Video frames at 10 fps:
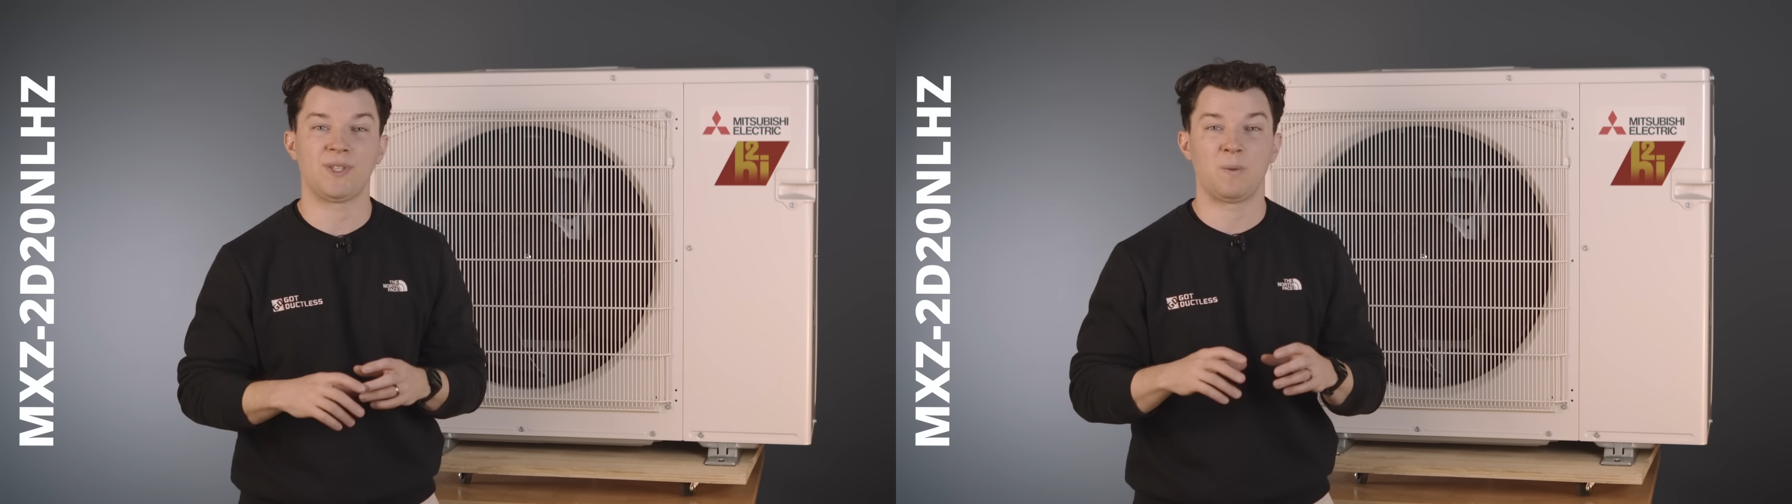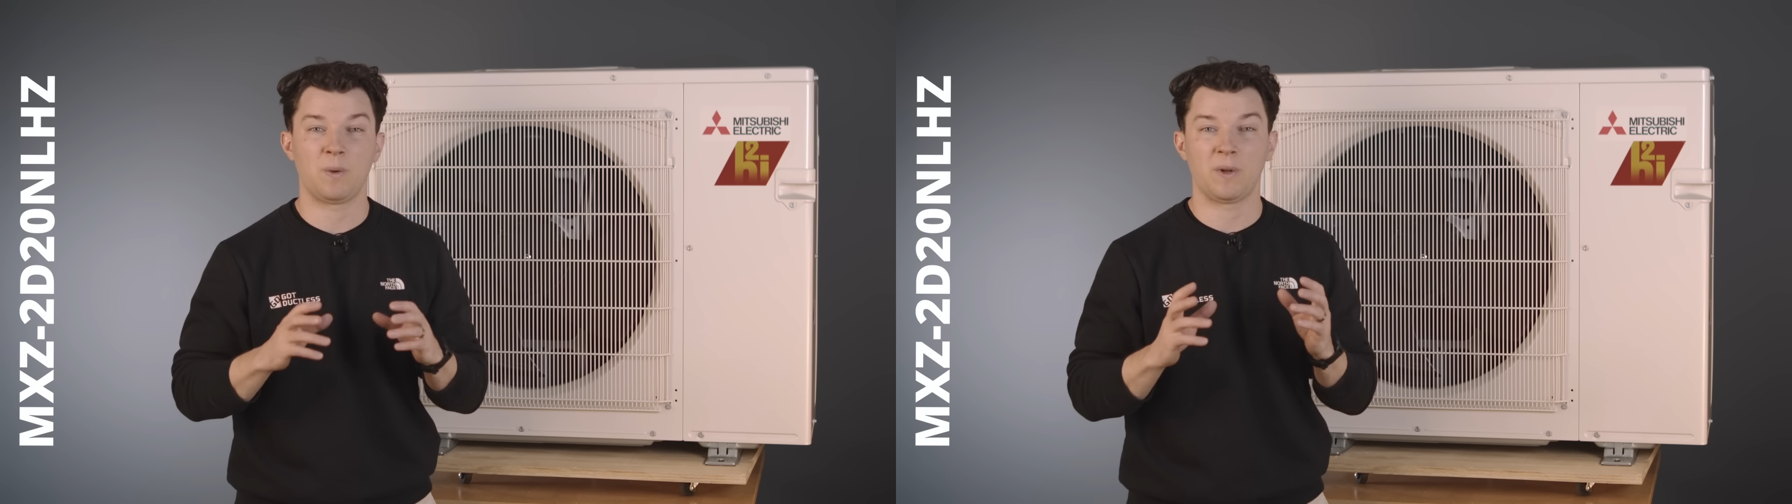
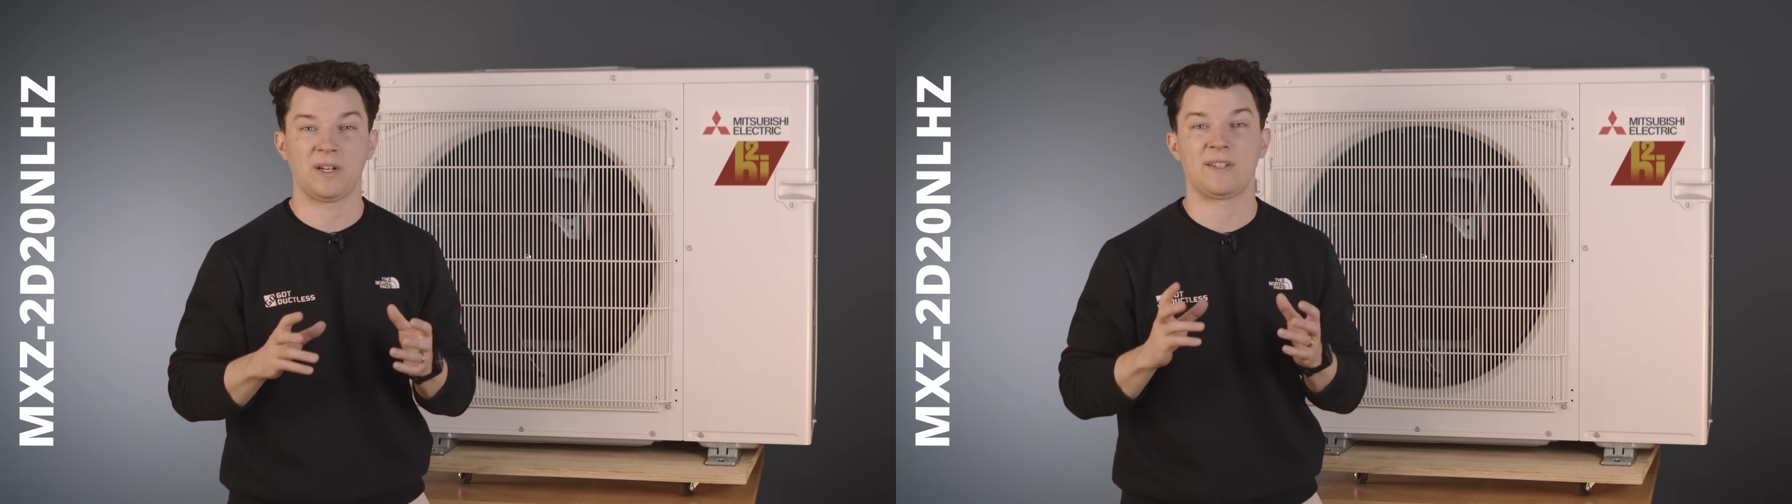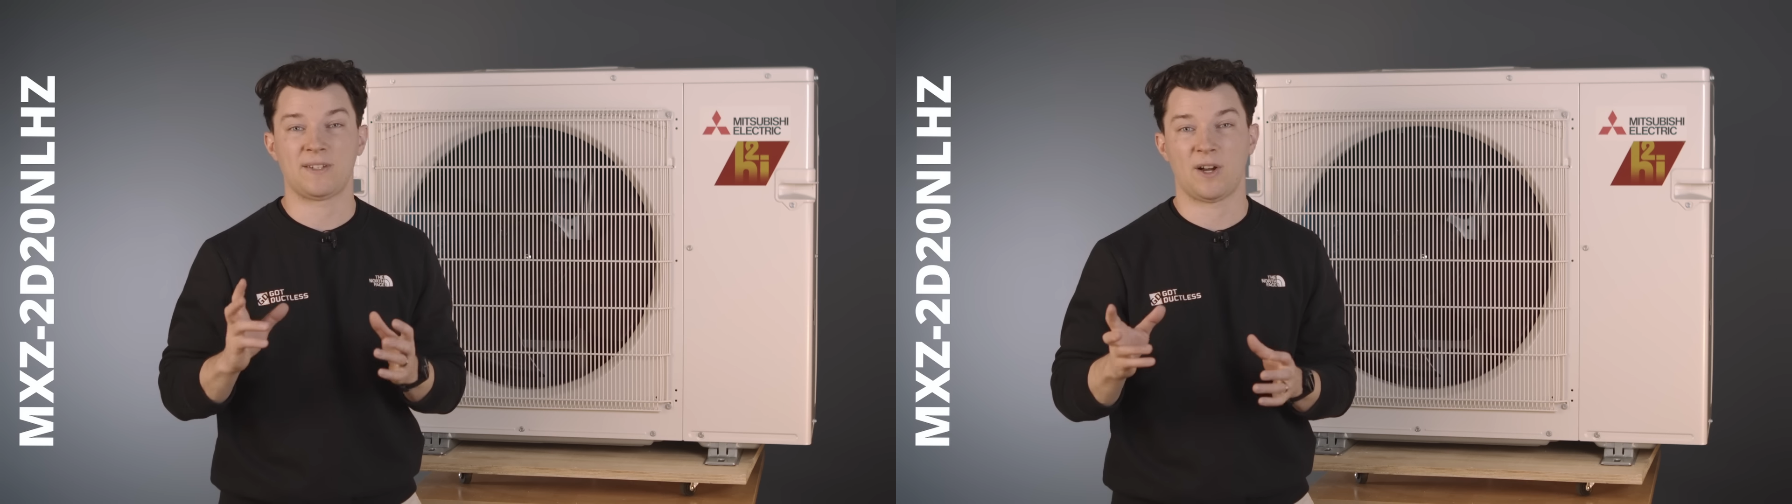that we
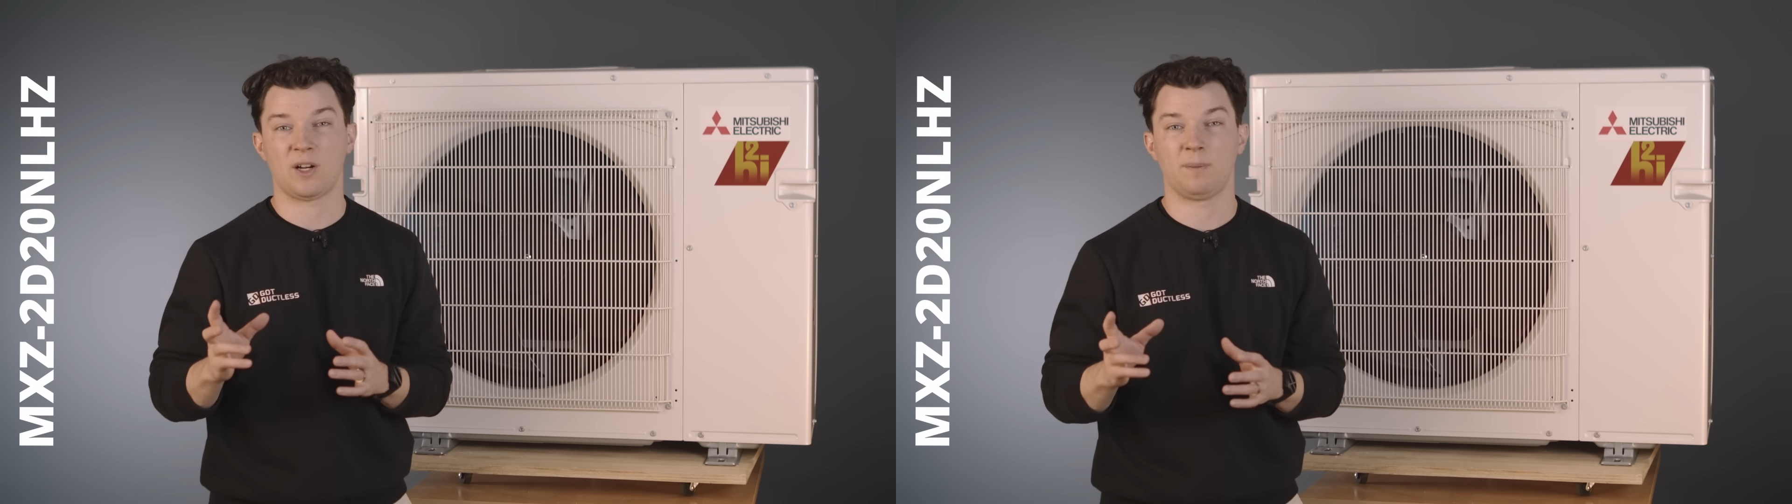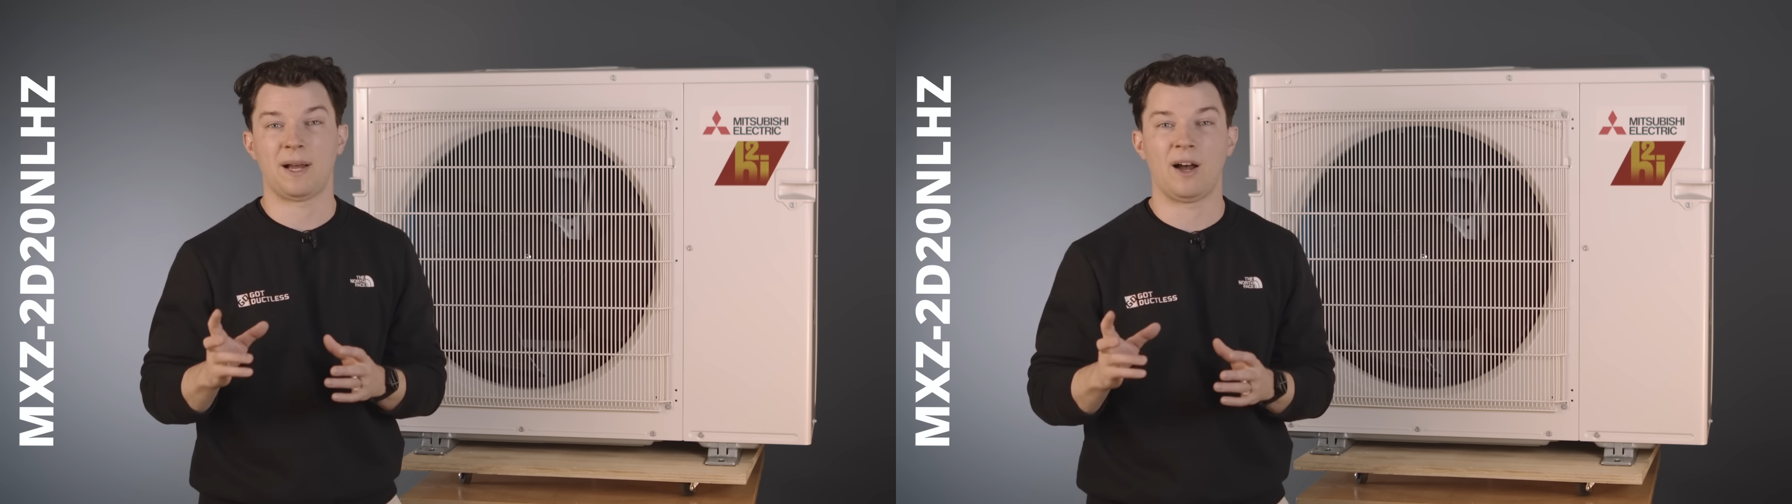wanted to
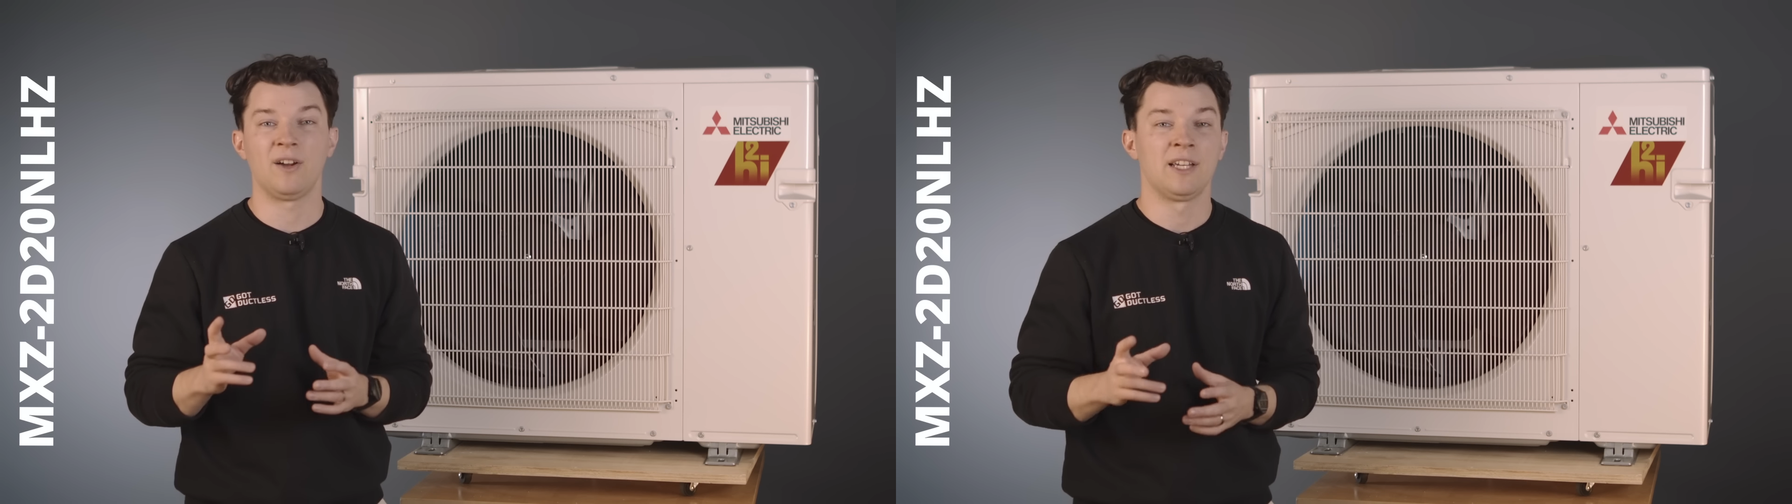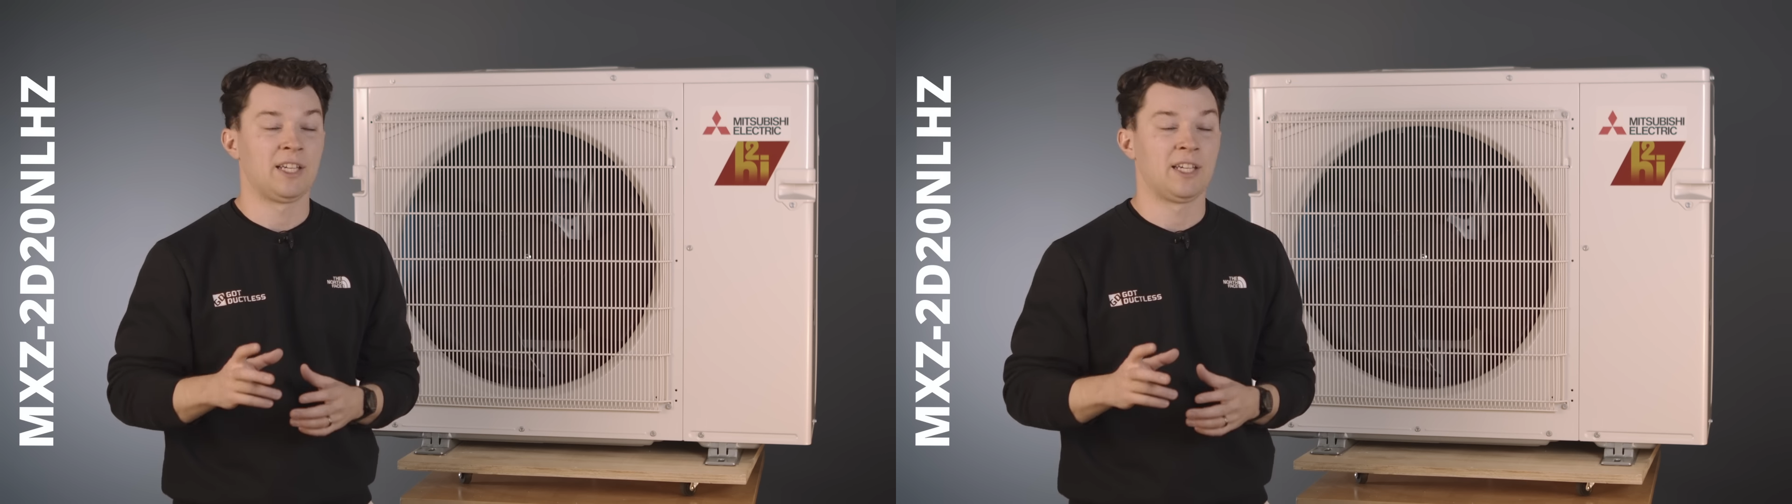talk about.